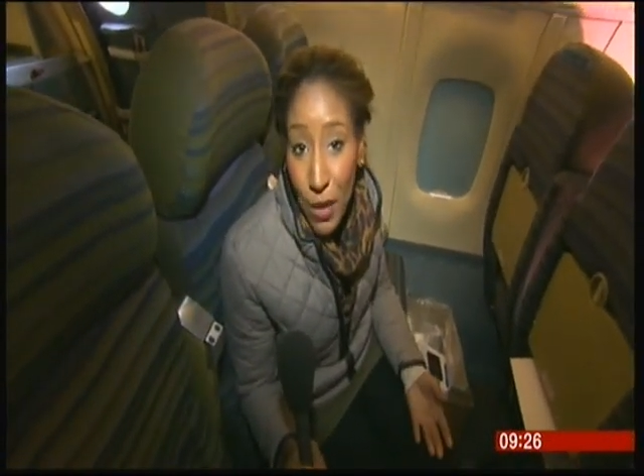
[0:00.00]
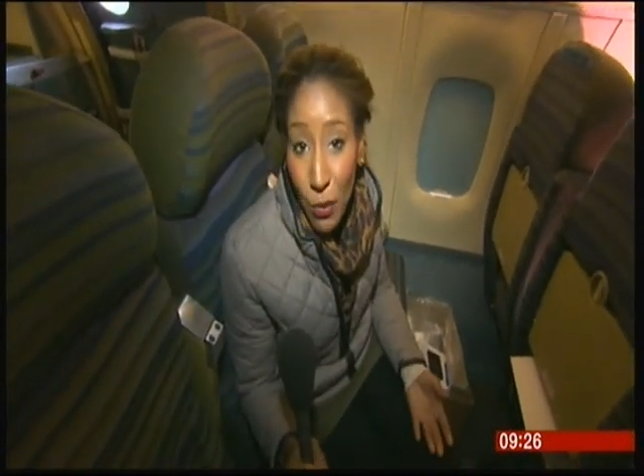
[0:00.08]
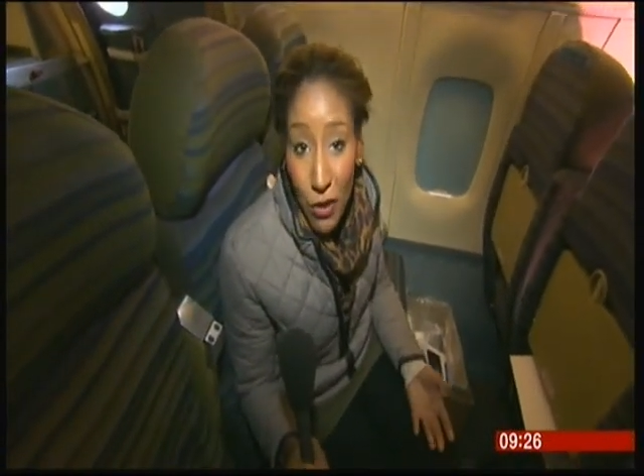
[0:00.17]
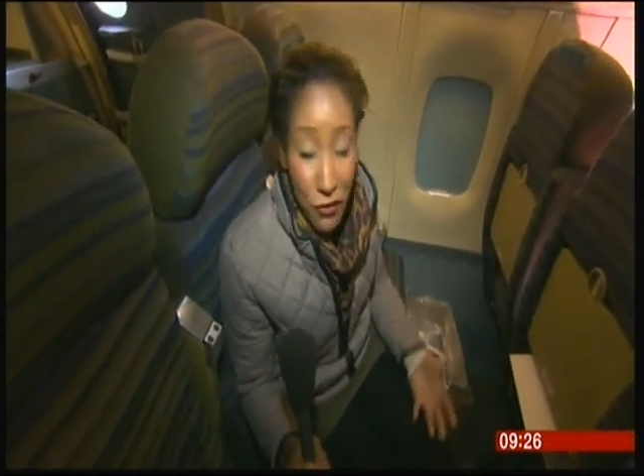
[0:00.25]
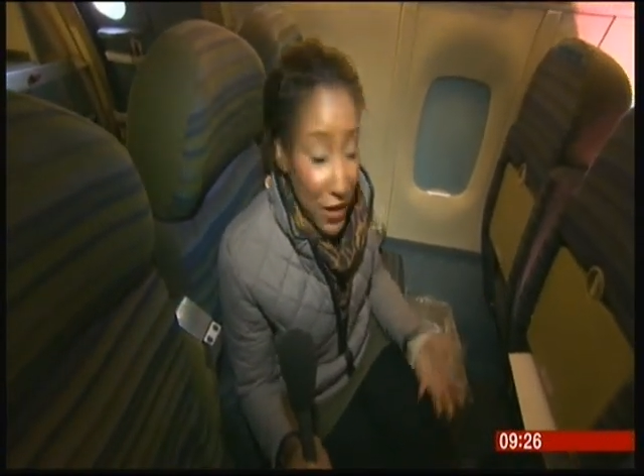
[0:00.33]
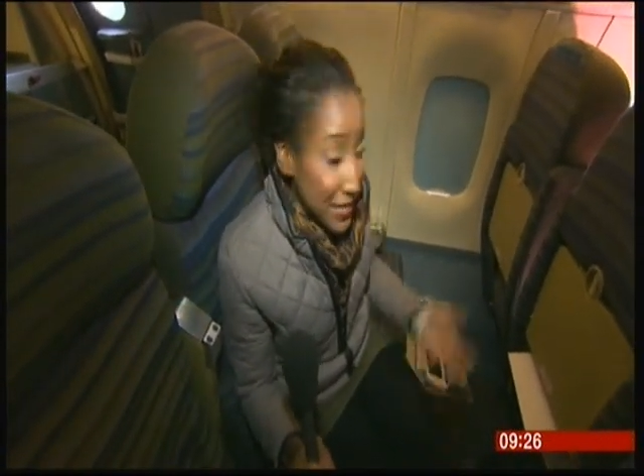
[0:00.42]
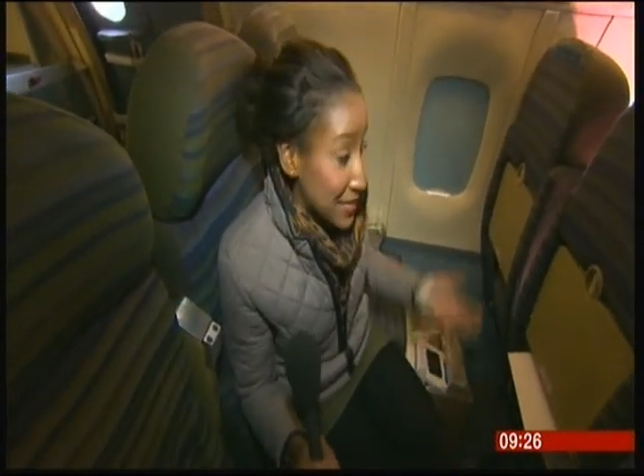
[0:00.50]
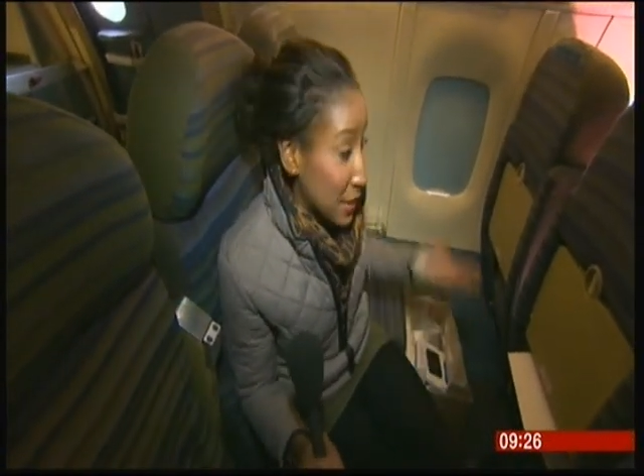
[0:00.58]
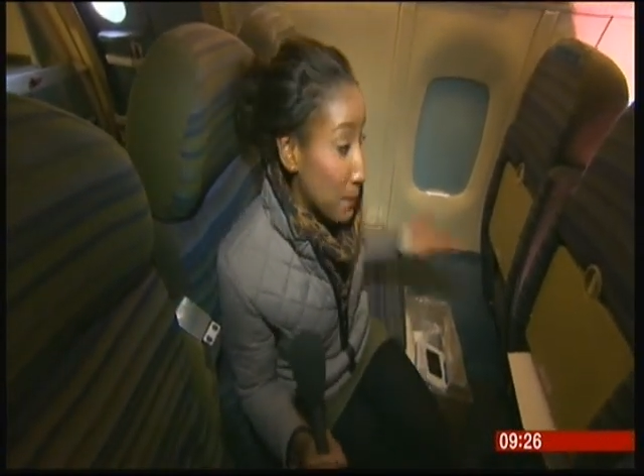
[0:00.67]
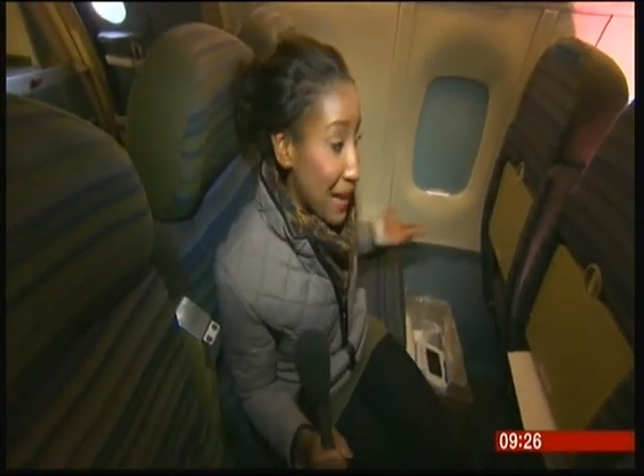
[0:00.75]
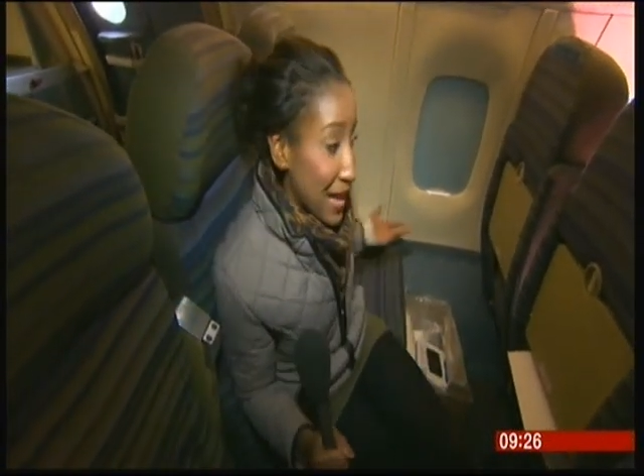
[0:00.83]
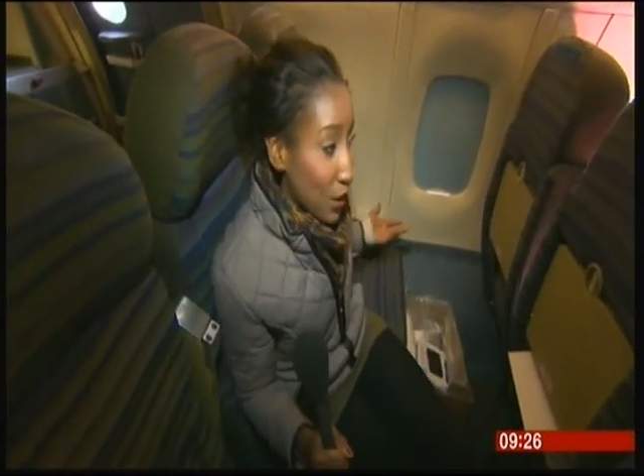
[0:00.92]
see we're
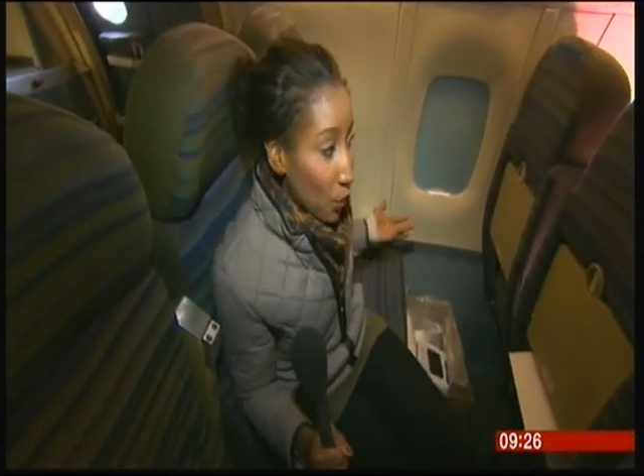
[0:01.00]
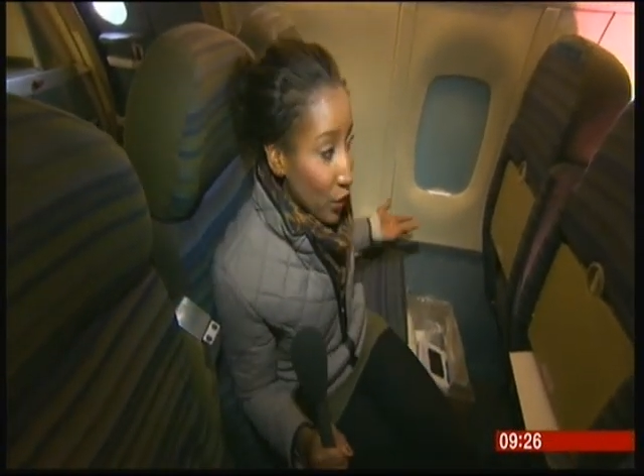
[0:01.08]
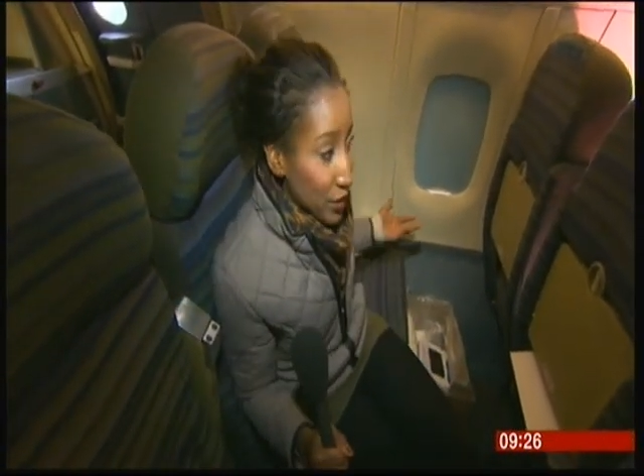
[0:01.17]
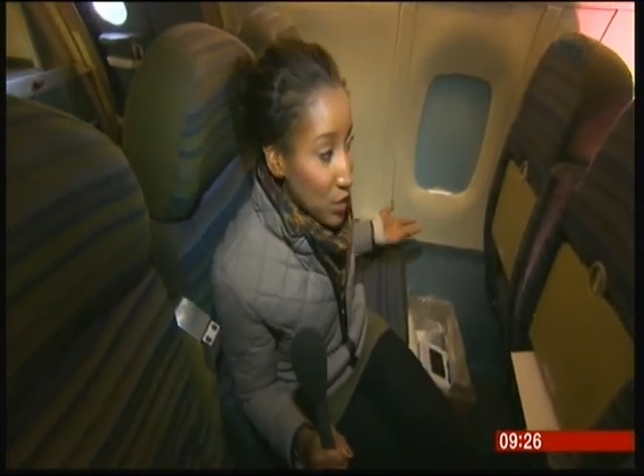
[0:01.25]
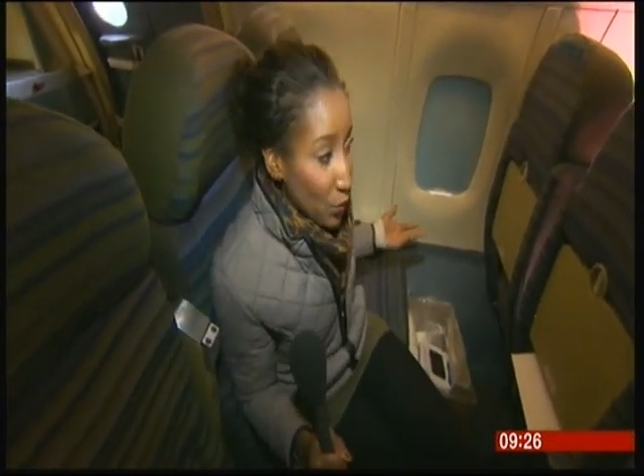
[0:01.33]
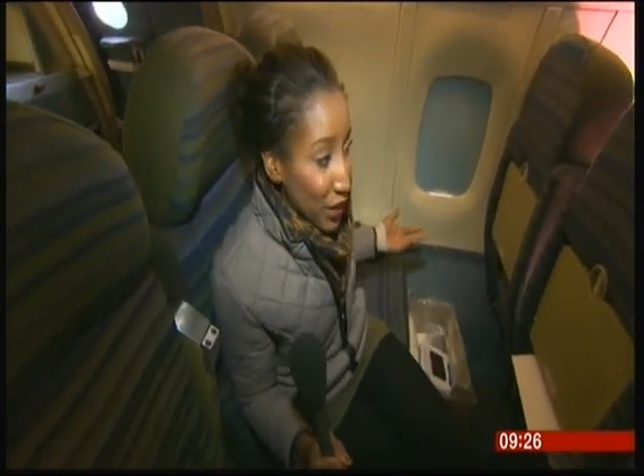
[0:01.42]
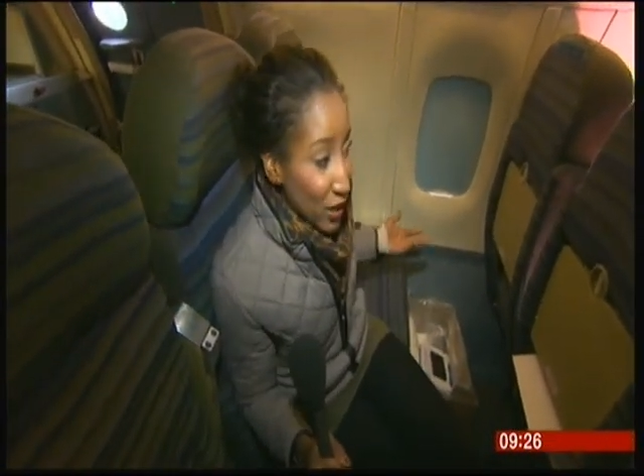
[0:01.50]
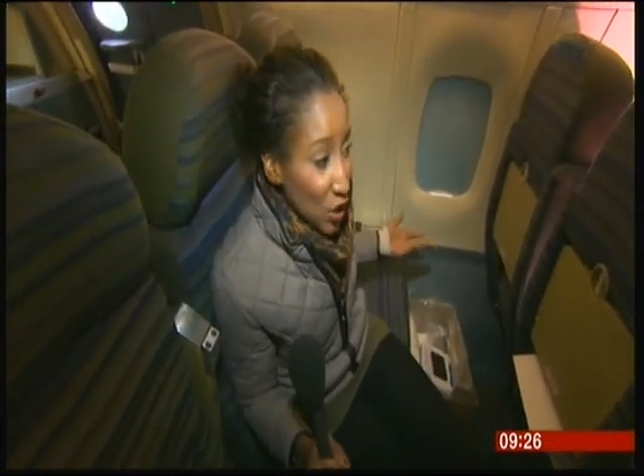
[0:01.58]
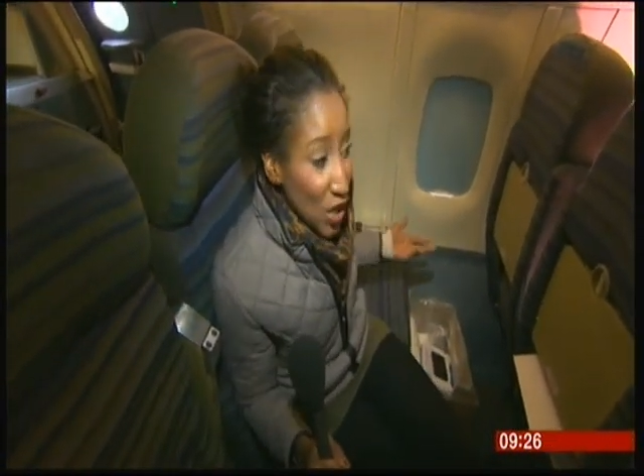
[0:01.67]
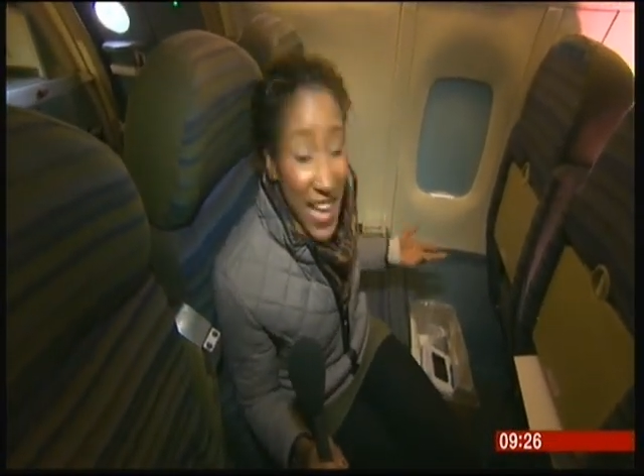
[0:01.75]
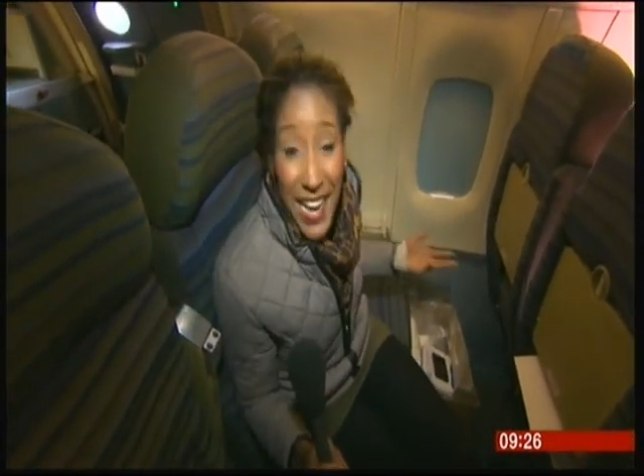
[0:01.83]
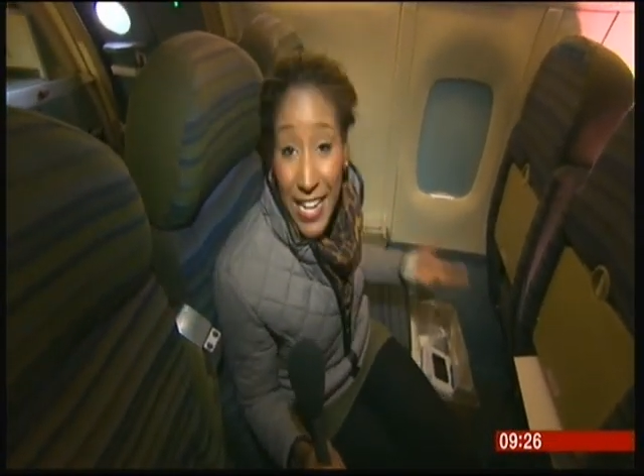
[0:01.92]
facing backwards which